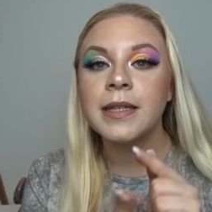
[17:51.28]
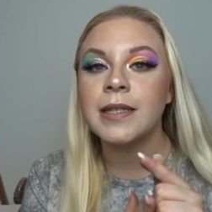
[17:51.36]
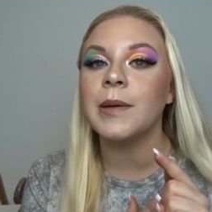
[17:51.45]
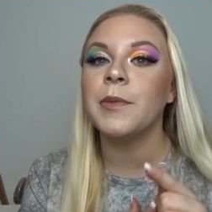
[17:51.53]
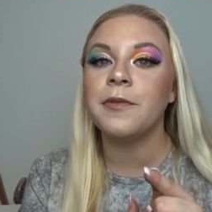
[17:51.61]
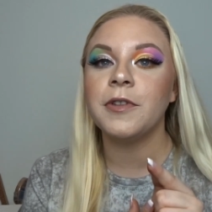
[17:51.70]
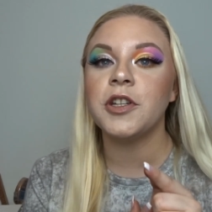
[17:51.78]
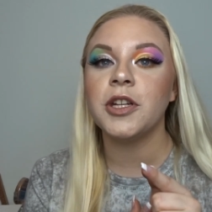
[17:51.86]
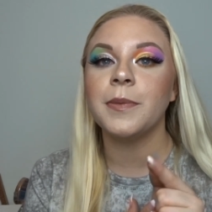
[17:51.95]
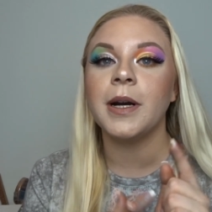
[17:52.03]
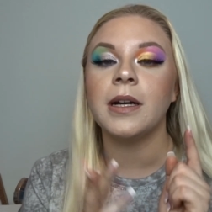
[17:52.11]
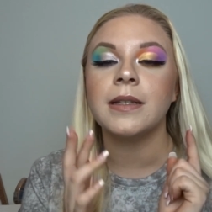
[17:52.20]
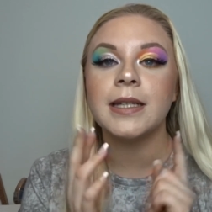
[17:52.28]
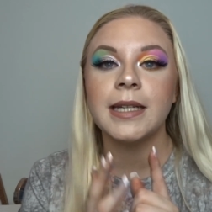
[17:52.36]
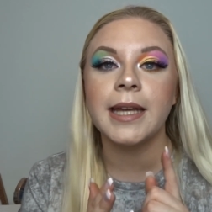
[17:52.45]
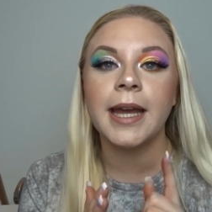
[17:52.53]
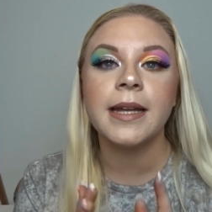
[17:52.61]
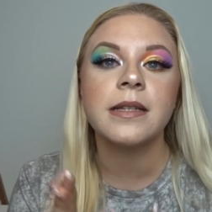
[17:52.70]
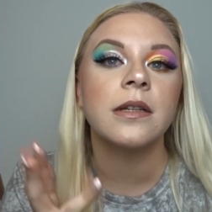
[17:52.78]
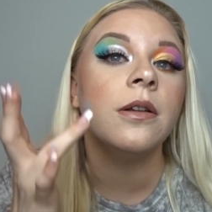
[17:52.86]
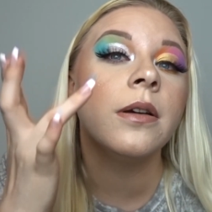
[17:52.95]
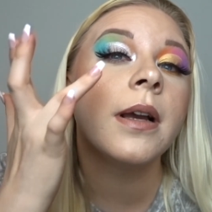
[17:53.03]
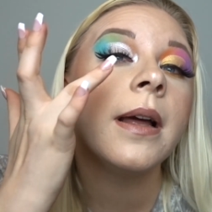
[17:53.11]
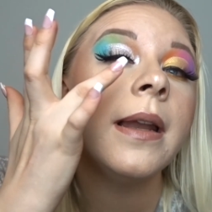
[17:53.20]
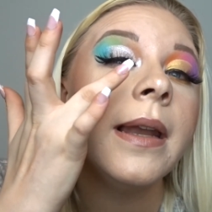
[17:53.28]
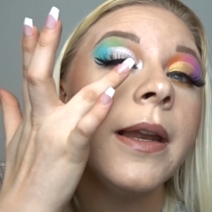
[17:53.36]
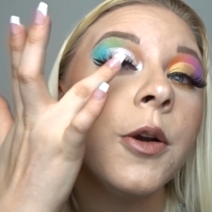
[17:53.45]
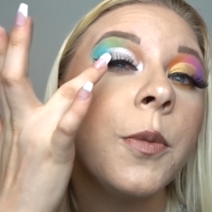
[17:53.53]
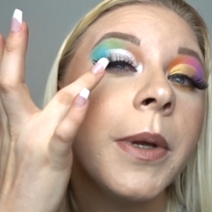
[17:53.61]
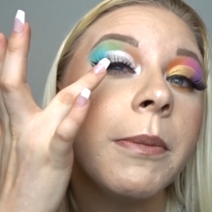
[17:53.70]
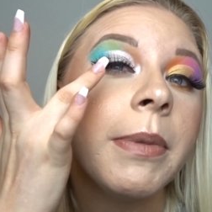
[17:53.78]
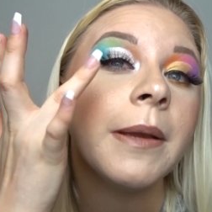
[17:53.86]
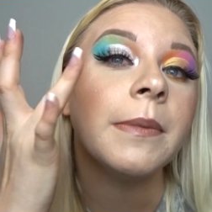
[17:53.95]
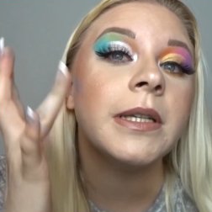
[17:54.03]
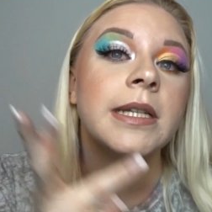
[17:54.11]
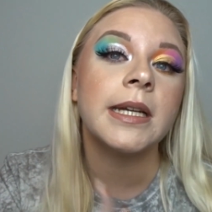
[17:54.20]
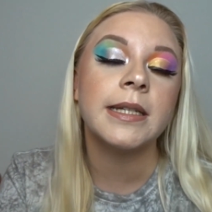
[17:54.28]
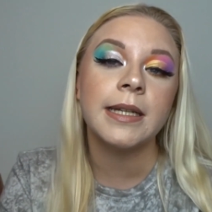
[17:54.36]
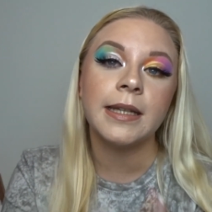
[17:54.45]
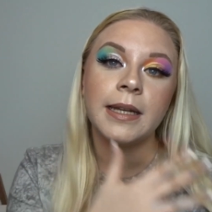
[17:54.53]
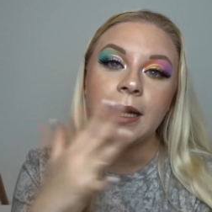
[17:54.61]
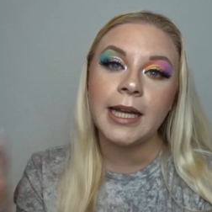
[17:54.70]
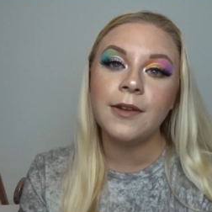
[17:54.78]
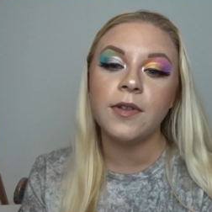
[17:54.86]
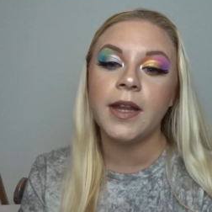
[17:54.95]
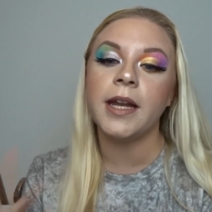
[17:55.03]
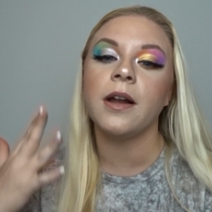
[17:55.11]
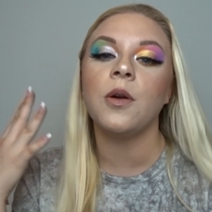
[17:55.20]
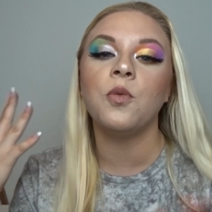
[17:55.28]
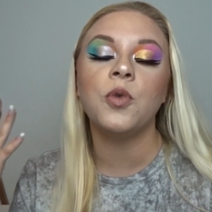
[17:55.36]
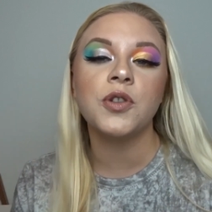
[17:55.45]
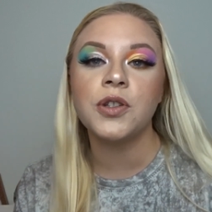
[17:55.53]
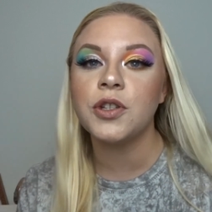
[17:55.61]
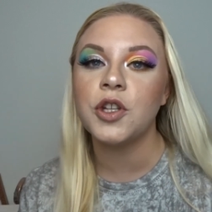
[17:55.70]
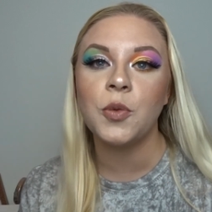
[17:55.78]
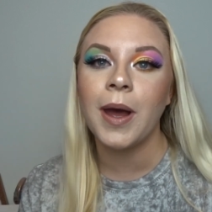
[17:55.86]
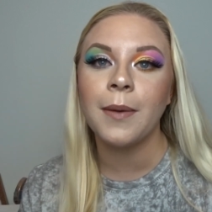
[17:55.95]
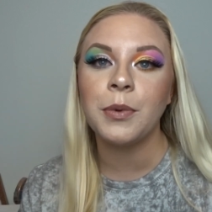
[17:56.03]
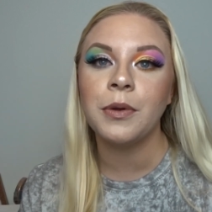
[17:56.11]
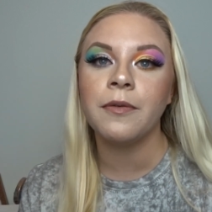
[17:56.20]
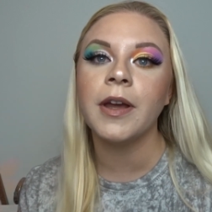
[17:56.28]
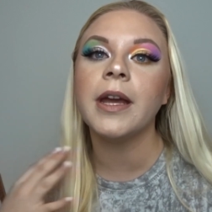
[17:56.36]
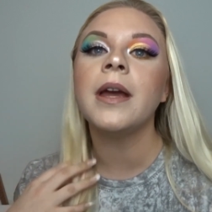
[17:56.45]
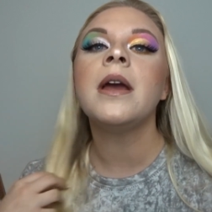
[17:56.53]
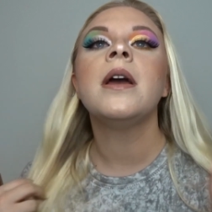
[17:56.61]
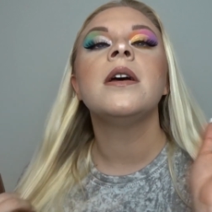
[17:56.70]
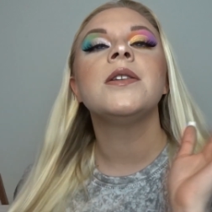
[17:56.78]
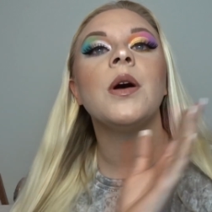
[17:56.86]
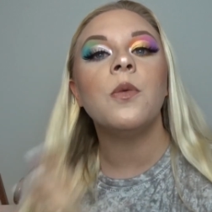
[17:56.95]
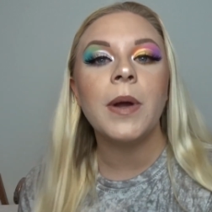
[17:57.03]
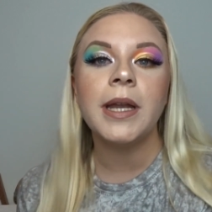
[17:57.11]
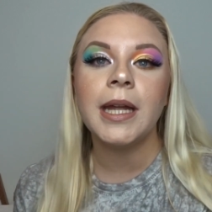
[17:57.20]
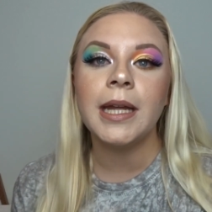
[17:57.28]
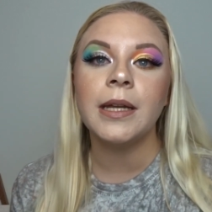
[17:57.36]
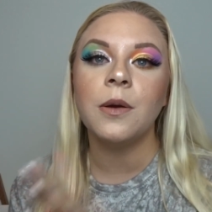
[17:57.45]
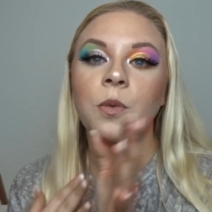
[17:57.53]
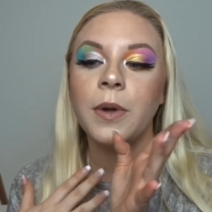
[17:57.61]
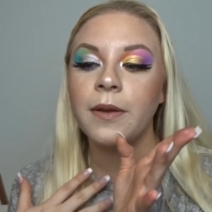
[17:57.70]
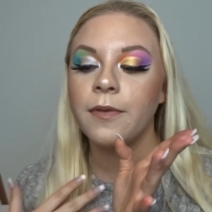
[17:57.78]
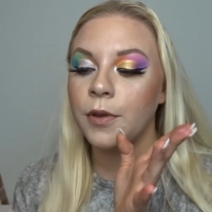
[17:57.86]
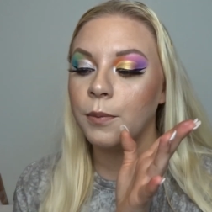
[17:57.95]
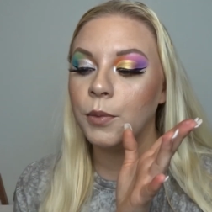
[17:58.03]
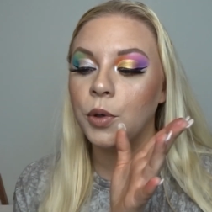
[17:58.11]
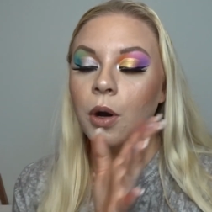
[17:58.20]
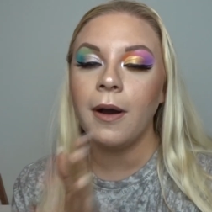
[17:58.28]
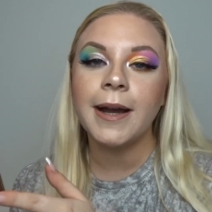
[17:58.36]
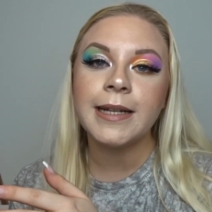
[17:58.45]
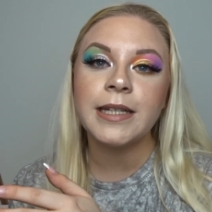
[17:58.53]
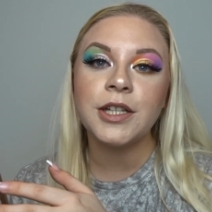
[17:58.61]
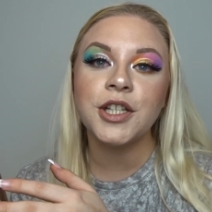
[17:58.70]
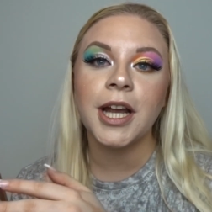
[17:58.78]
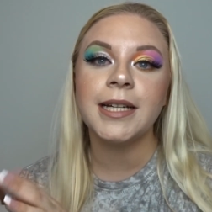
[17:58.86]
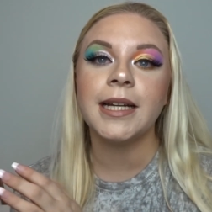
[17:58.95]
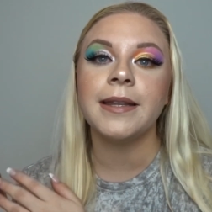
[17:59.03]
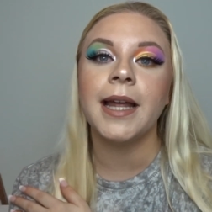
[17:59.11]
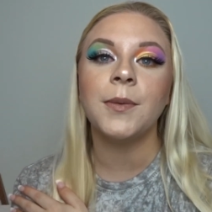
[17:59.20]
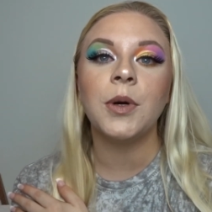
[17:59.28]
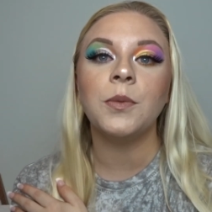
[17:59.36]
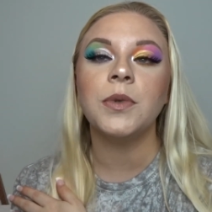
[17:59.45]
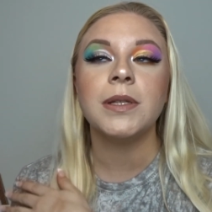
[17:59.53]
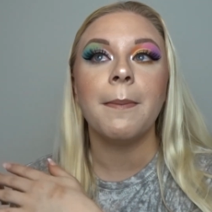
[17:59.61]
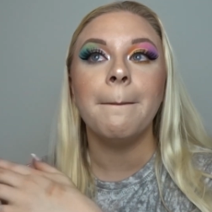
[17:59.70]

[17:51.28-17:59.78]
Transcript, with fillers: some of the shimmer to get it to look a little bit pigmented and then even then I wasn't super happy with it so I went in with the more icy shade and that one was